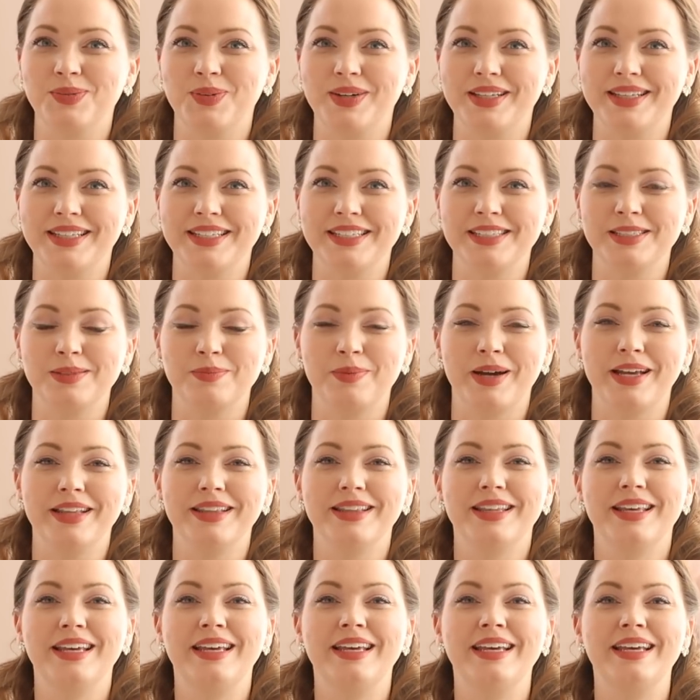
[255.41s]
one this month.
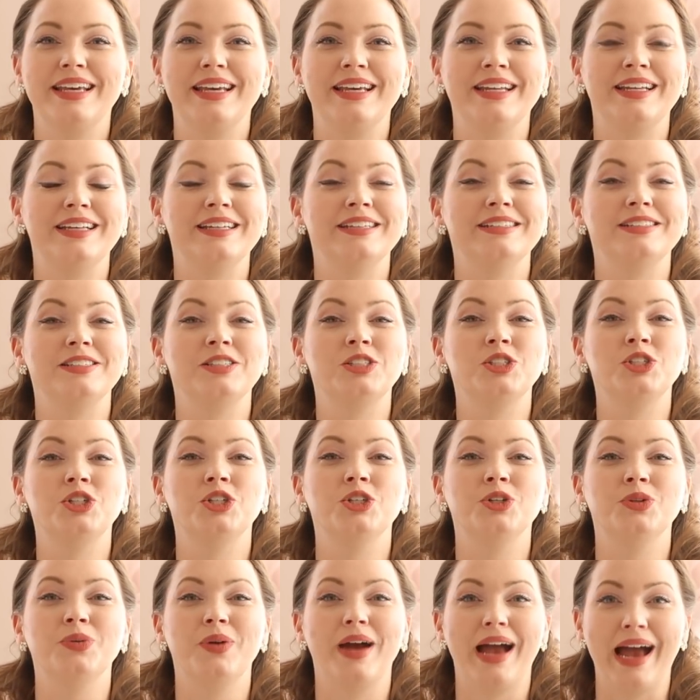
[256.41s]
It is
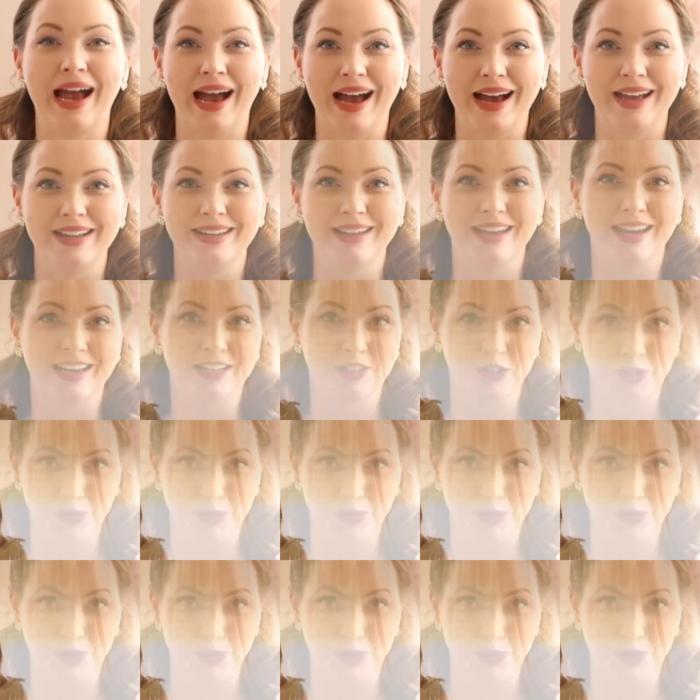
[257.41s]
to add a